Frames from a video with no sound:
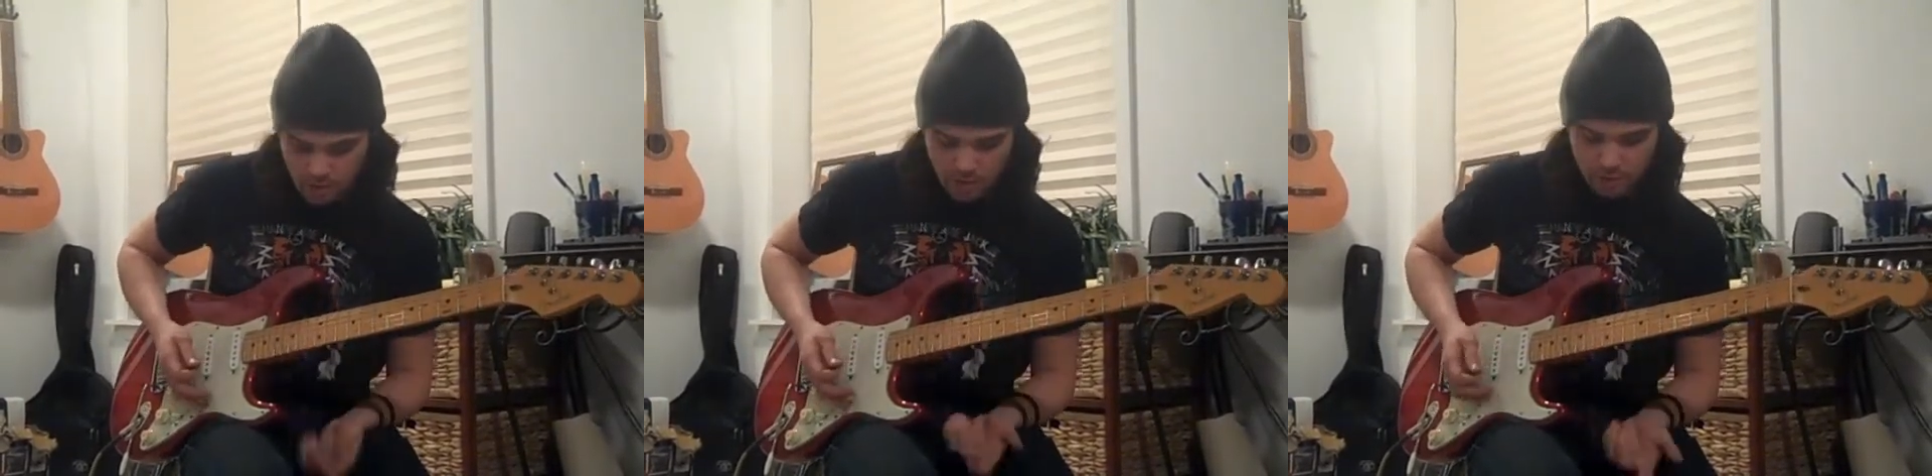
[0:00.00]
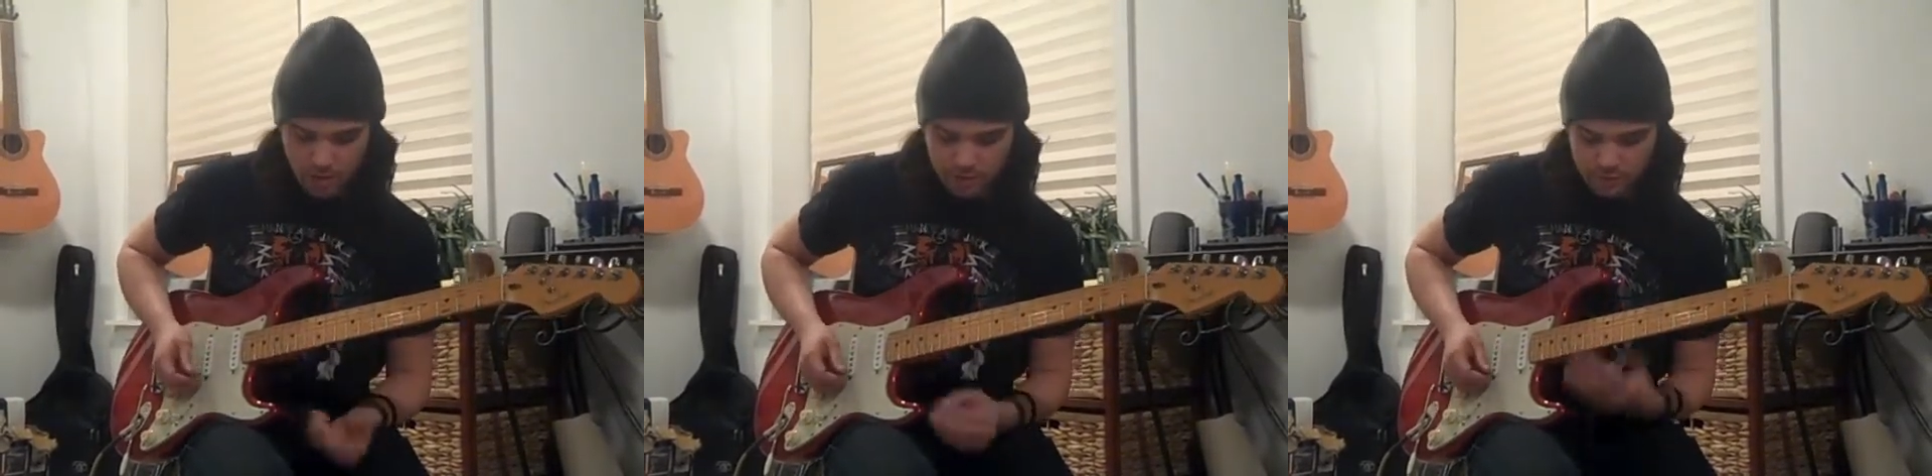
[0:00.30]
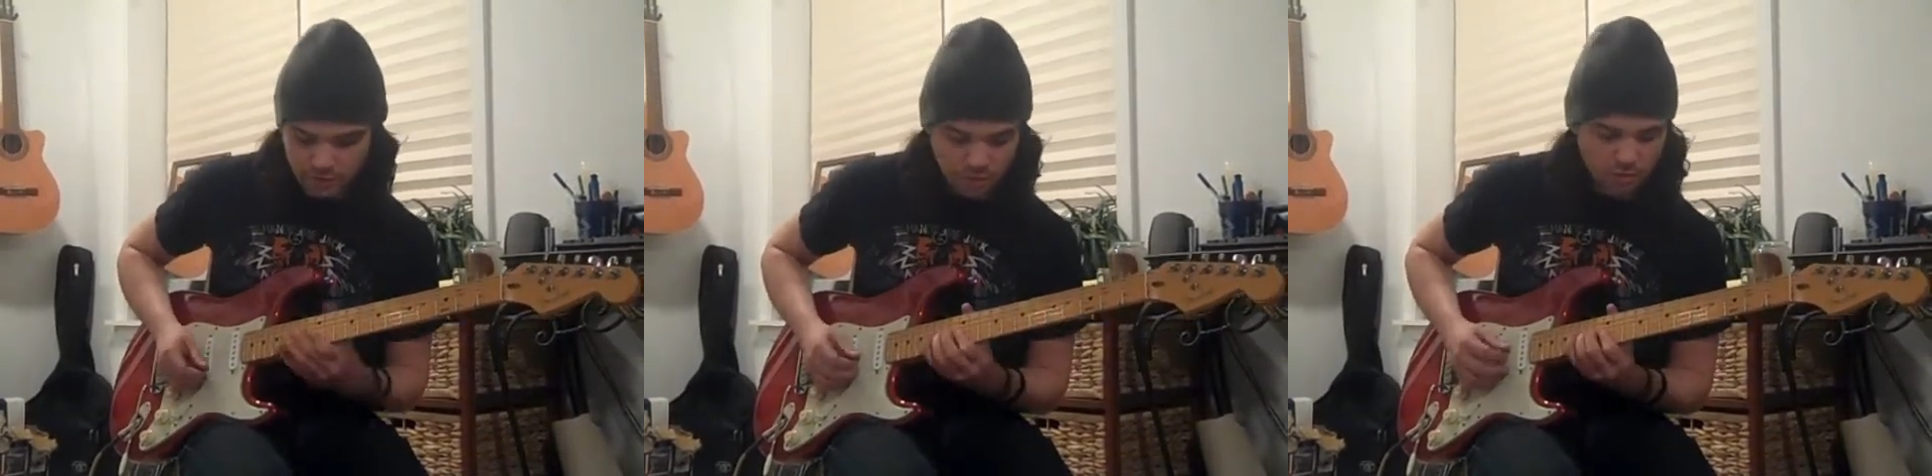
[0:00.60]
Okay, let's
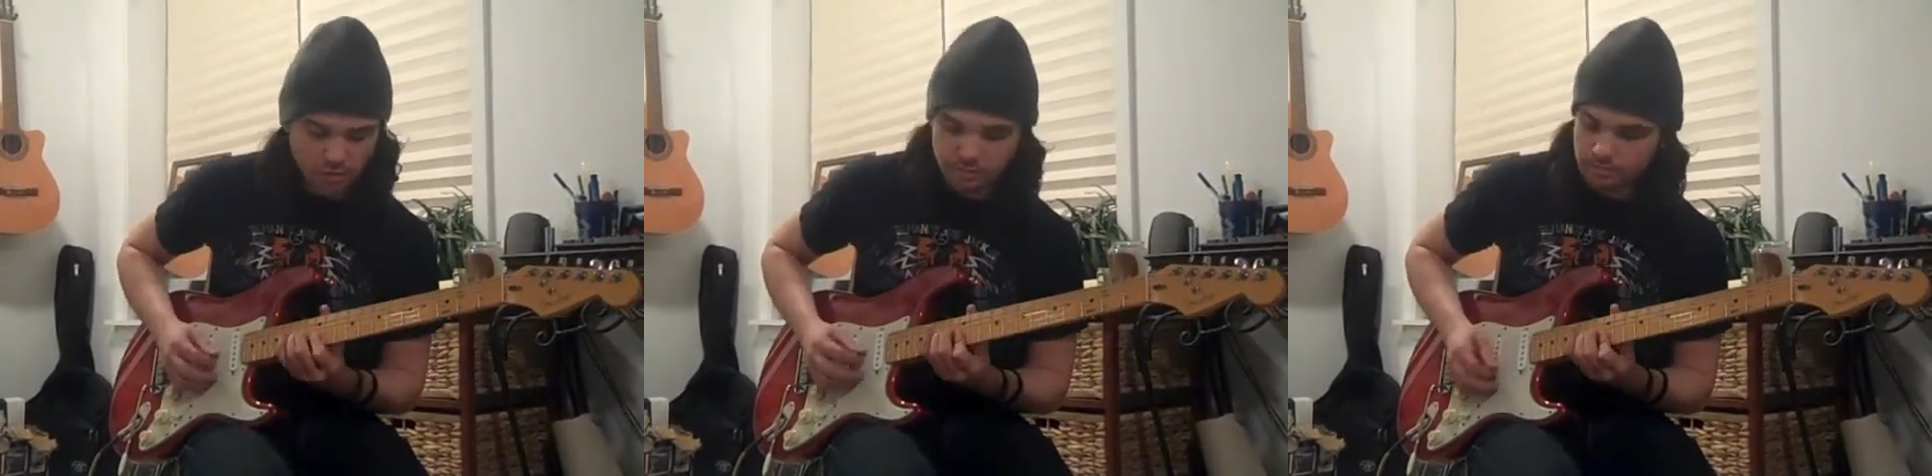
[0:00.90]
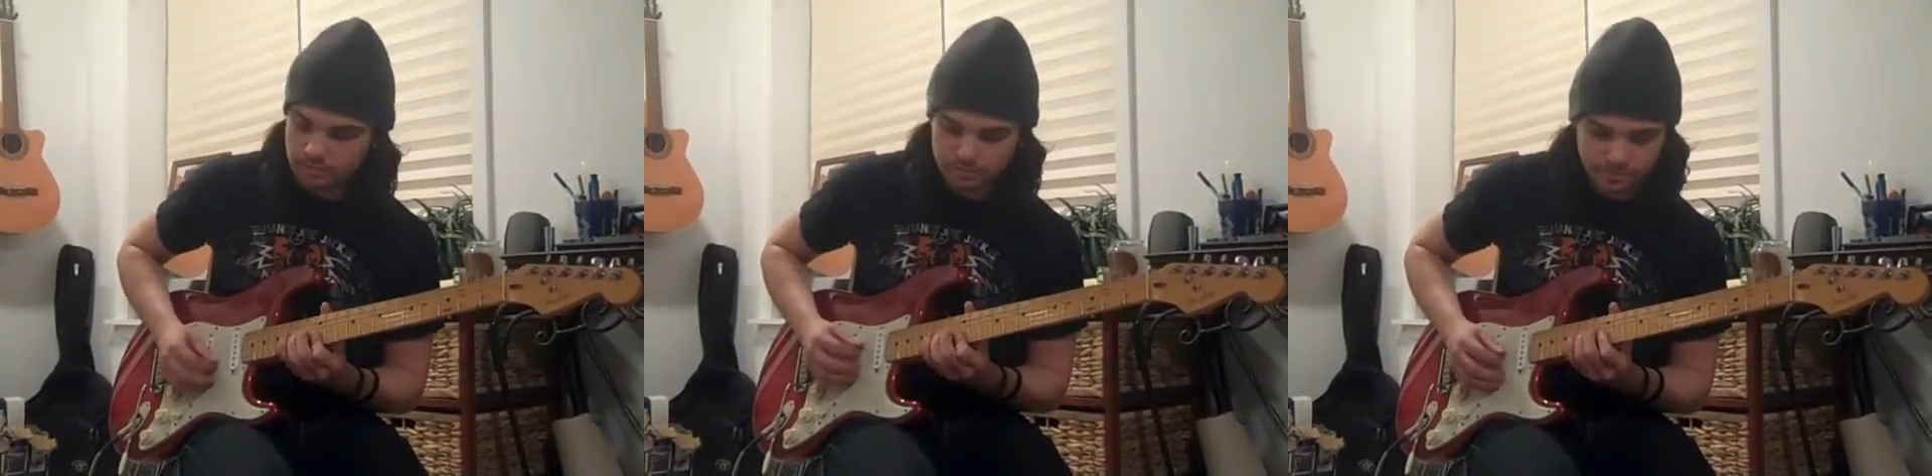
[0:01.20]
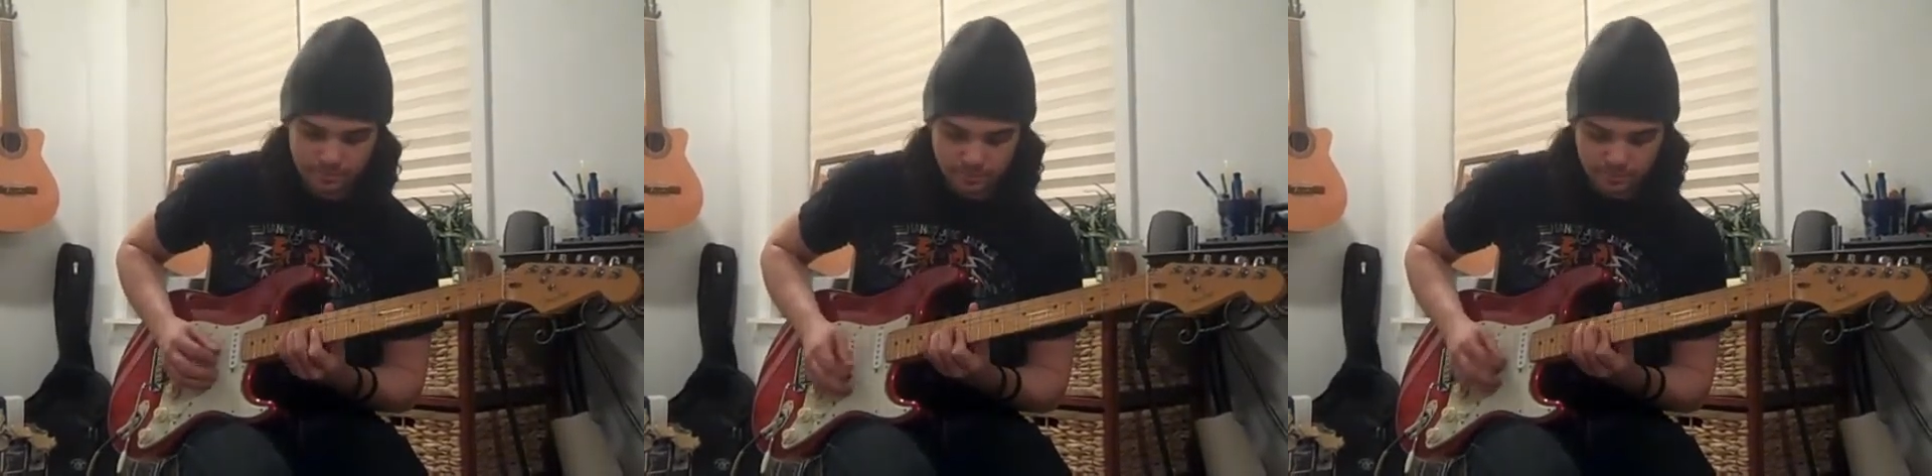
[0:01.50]
just say we're going.
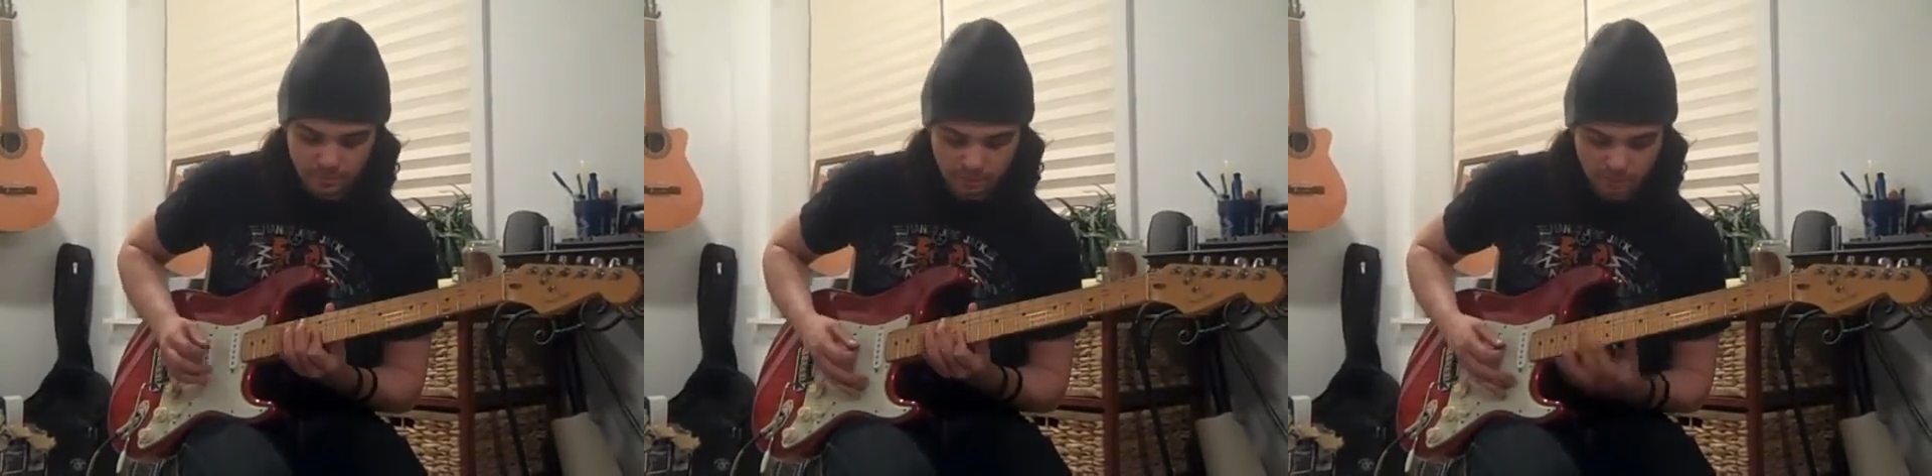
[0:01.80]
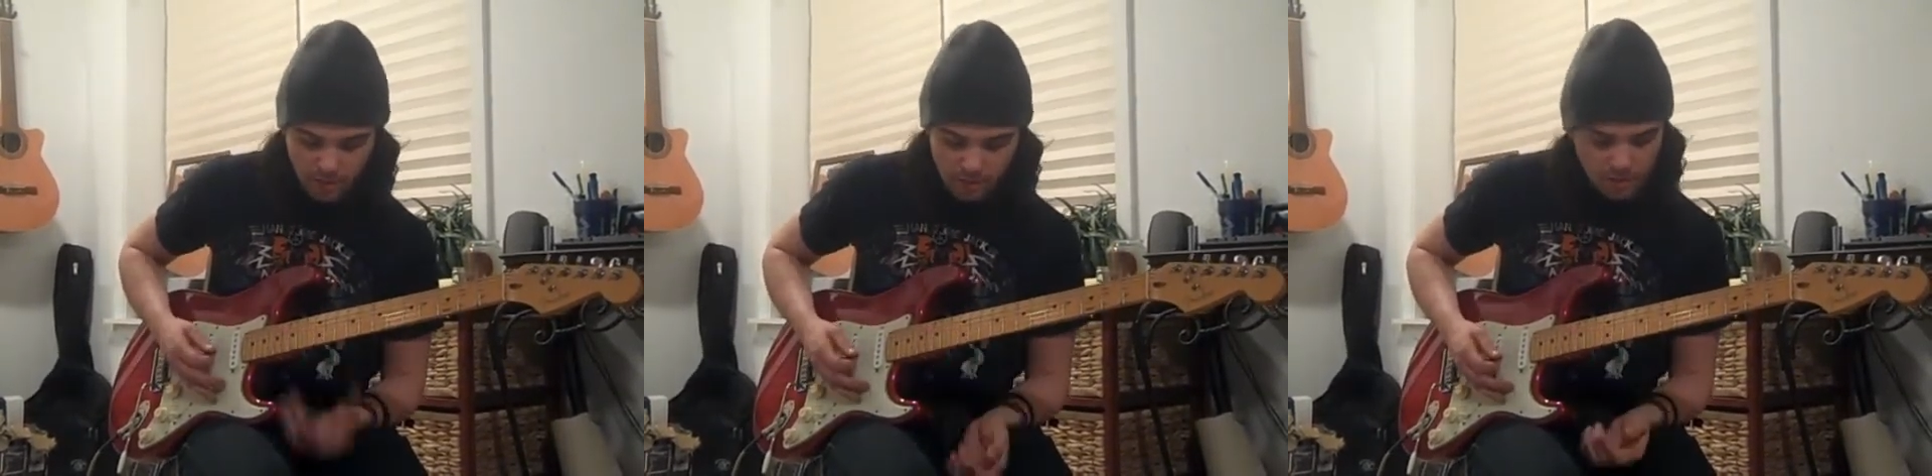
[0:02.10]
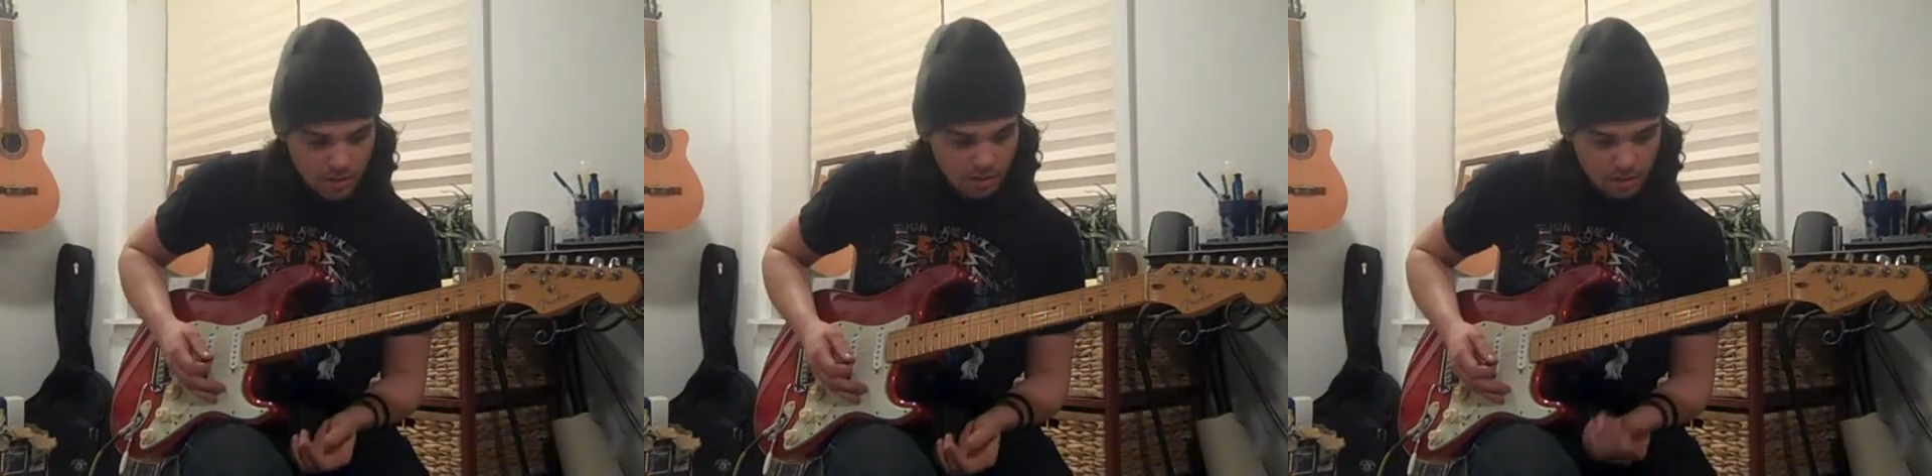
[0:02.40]

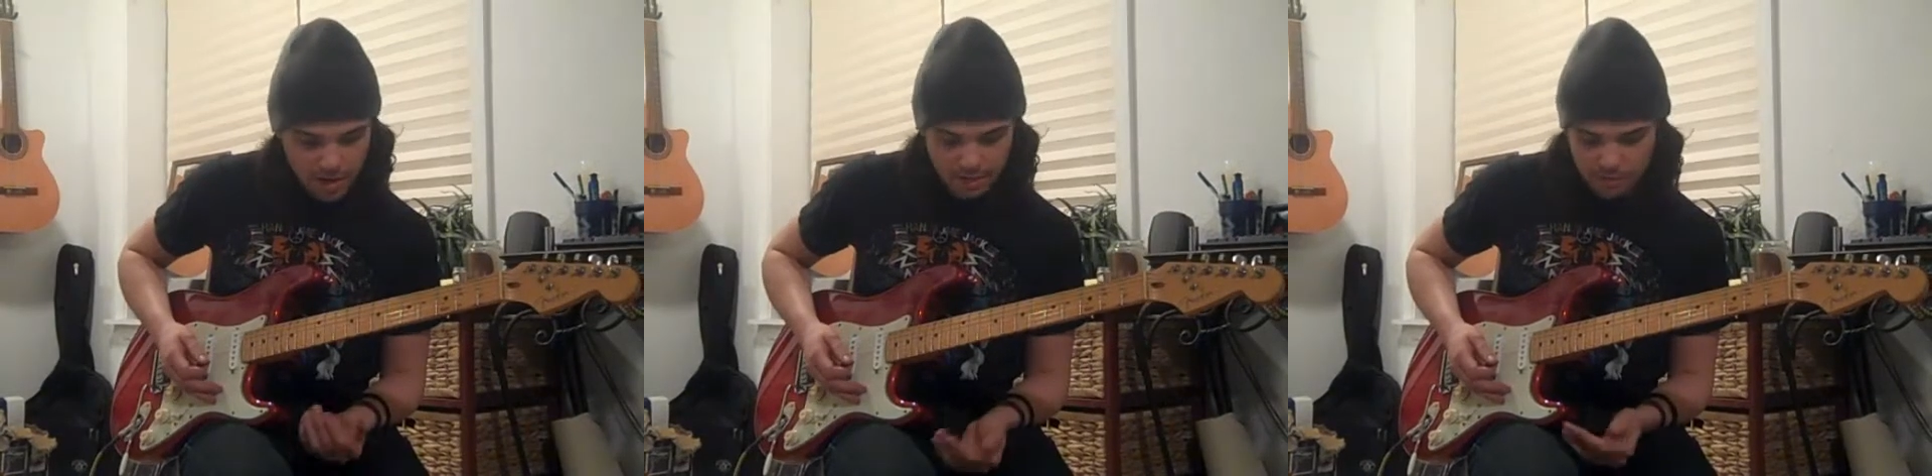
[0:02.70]
Alright,